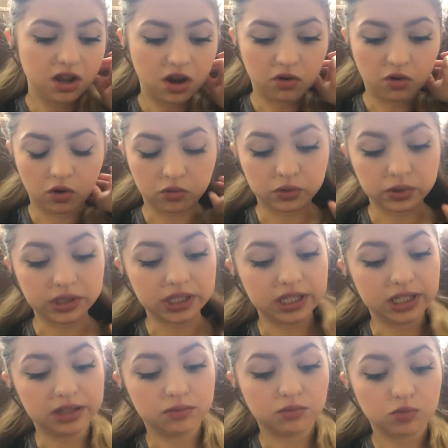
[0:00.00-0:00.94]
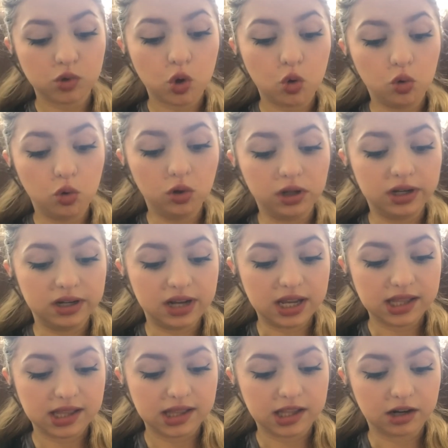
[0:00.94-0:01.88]
a really cool and
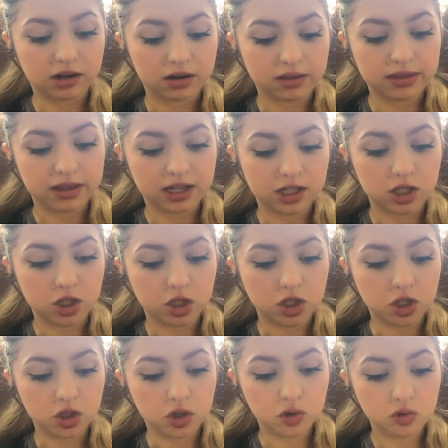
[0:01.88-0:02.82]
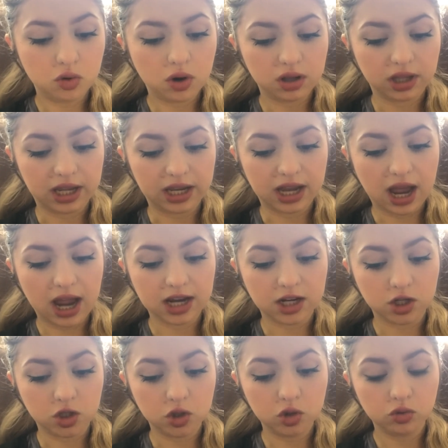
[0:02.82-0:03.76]
necessary thing to do. Like, I
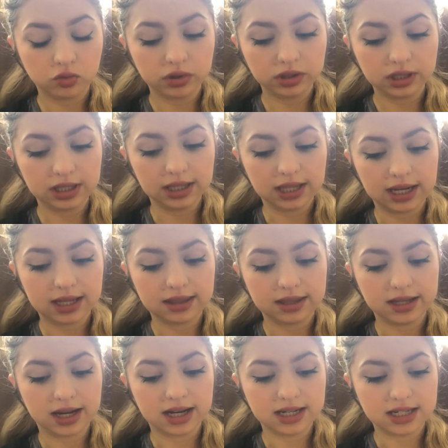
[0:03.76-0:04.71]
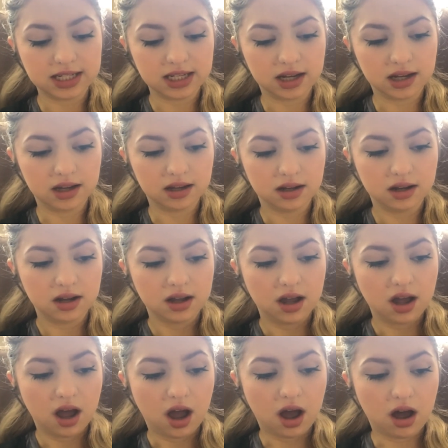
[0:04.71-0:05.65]
do really like the idea
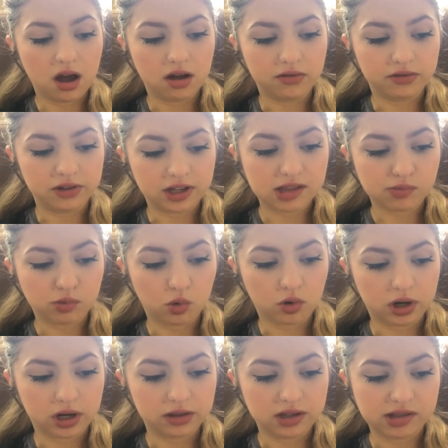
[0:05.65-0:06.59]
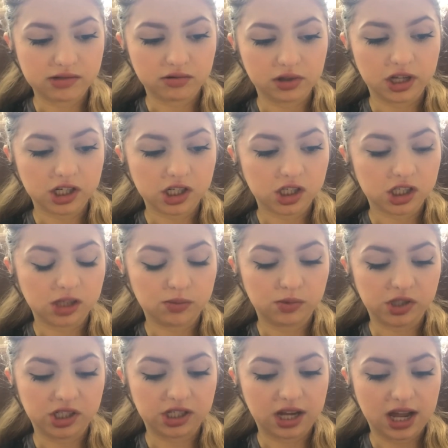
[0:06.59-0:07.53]
of exploring this relationship
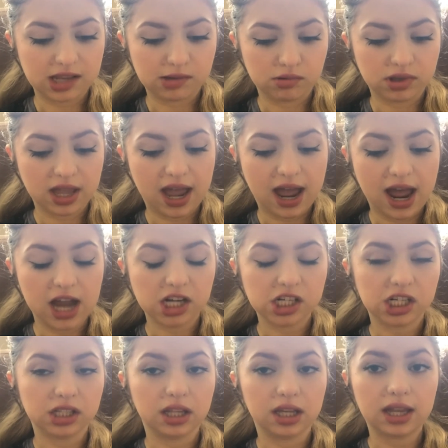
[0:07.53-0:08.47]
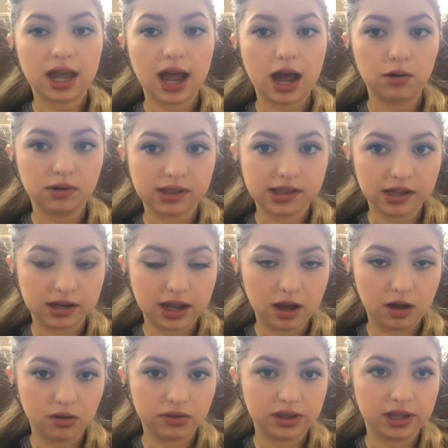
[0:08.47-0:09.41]
that she has with Cash, and, like, how it's
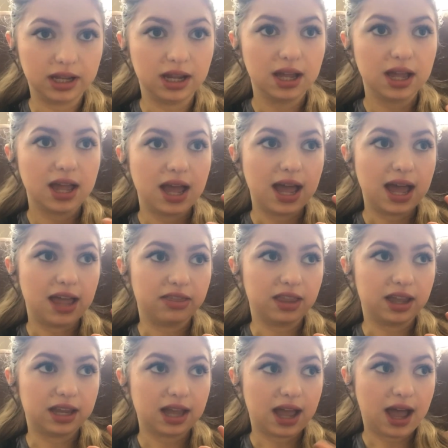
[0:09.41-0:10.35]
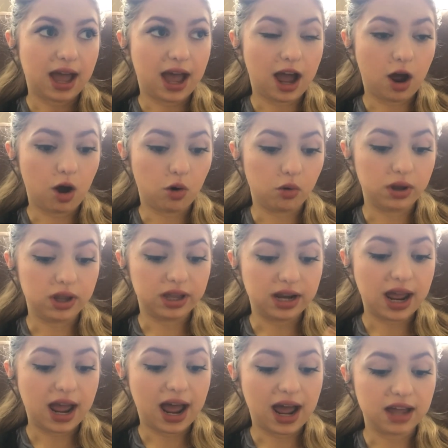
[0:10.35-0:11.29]
unhealthy, and, like, how
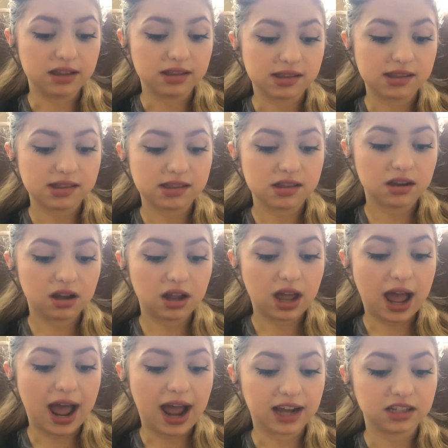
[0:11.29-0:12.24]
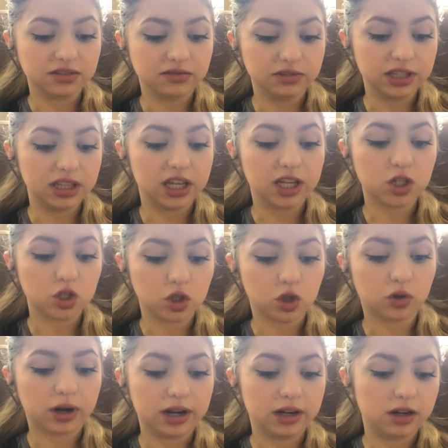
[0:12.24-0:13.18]
it has actively, like,
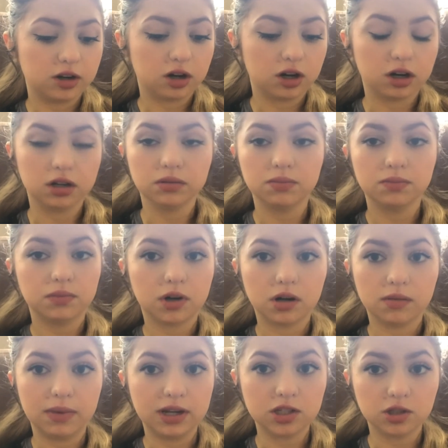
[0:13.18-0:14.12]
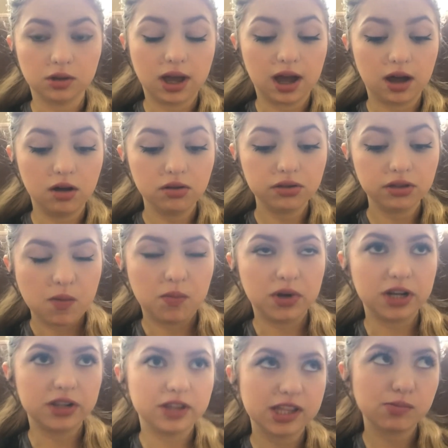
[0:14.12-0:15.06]
degraded her mental health.
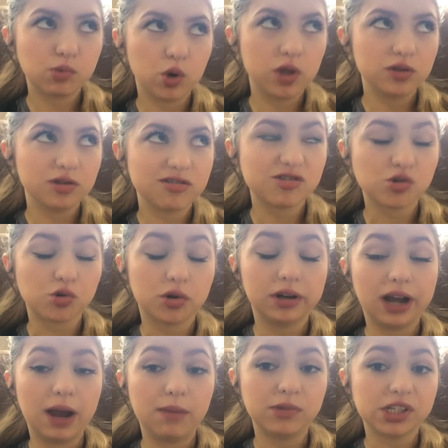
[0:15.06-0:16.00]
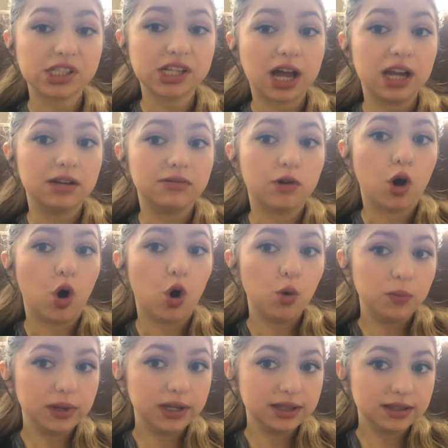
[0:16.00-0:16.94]
But at this point in the story, I'm just kind of
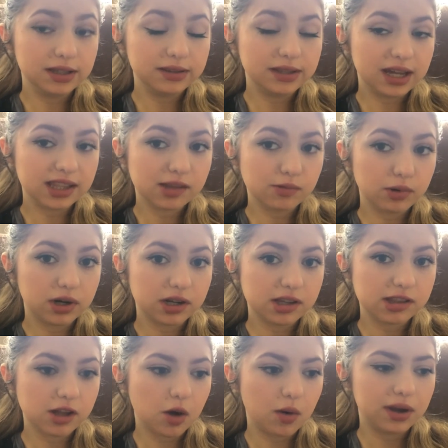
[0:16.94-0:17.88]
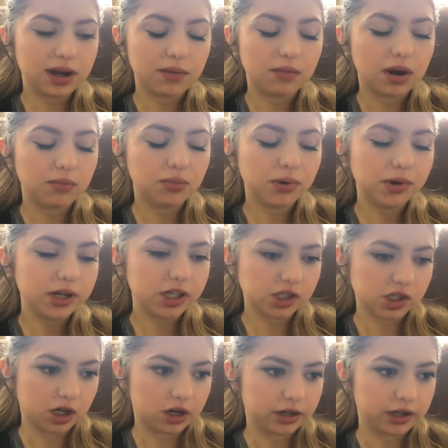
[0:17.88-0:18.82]
hoping that that's where it's going. I'm pretty
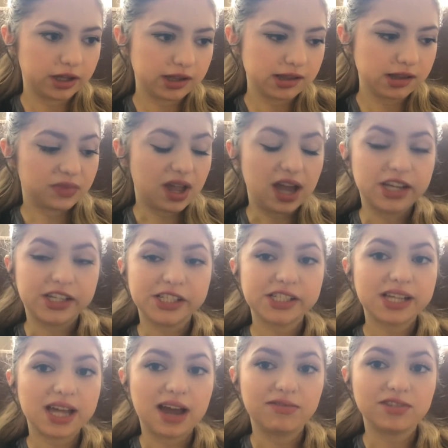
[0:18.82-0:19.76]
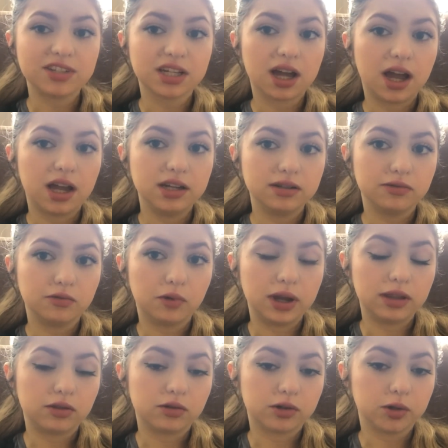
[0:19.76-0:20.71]
sure it is. I just have to kind of
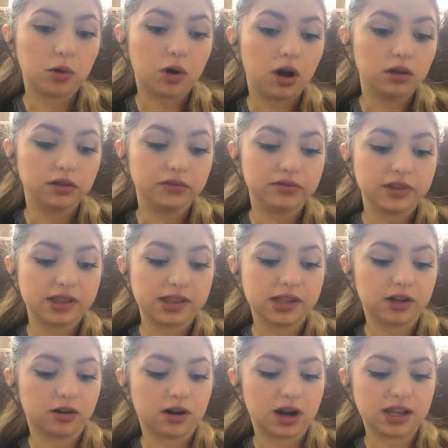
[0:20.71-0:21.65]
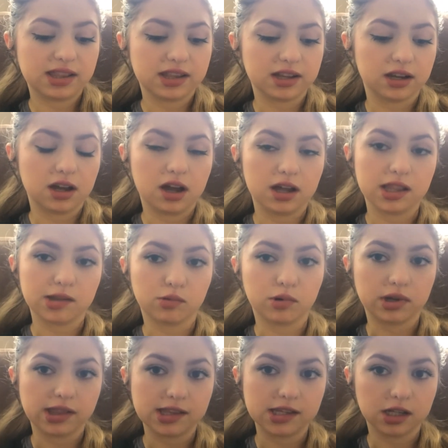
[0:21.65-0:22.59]
wade through all of the cigarettes and cuss
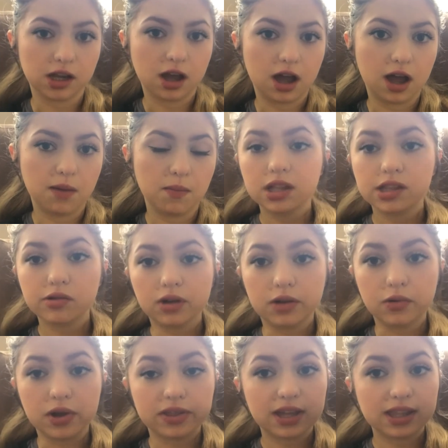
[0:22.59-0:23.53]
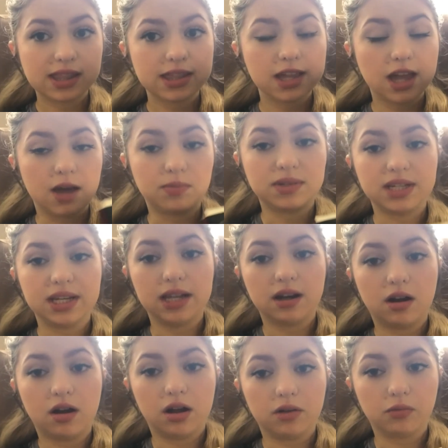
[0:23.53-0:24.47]
words to come. So anyway, that's the update
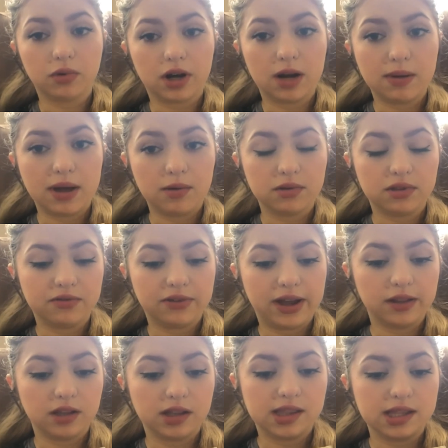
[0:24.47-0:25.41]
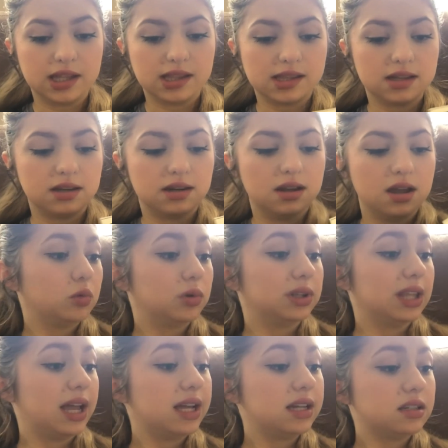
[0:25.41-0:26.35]
on where I'm at with the Violent Season.
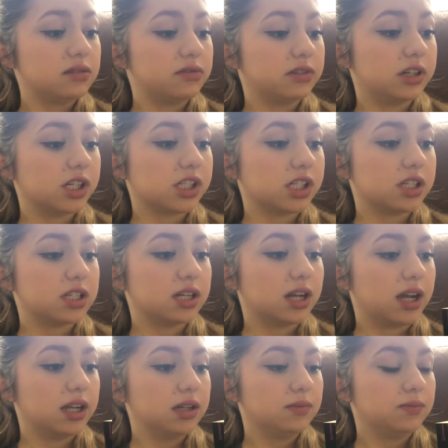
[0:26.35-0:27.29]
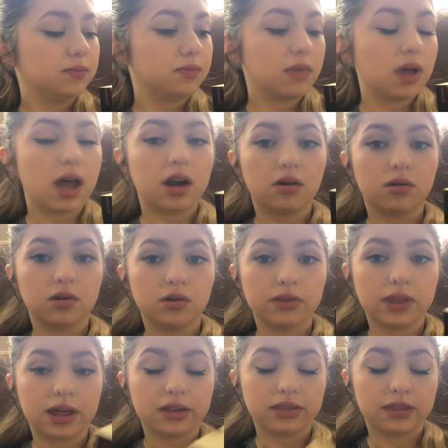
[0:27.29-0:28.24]
Would like to finish it tonight. I don't know
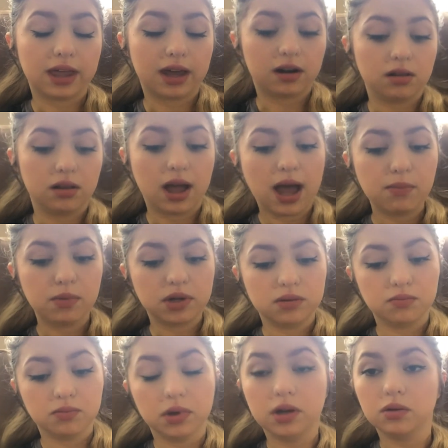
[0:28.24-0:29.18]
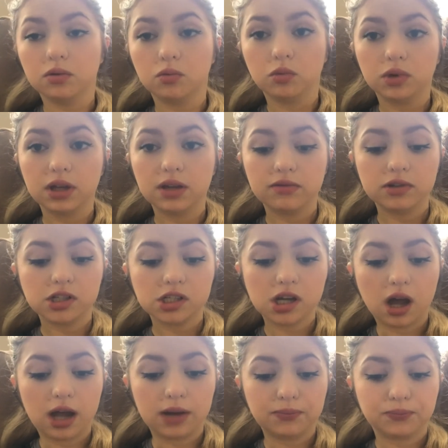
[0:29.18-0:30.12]
that that'll happen, but we'll give it a shot.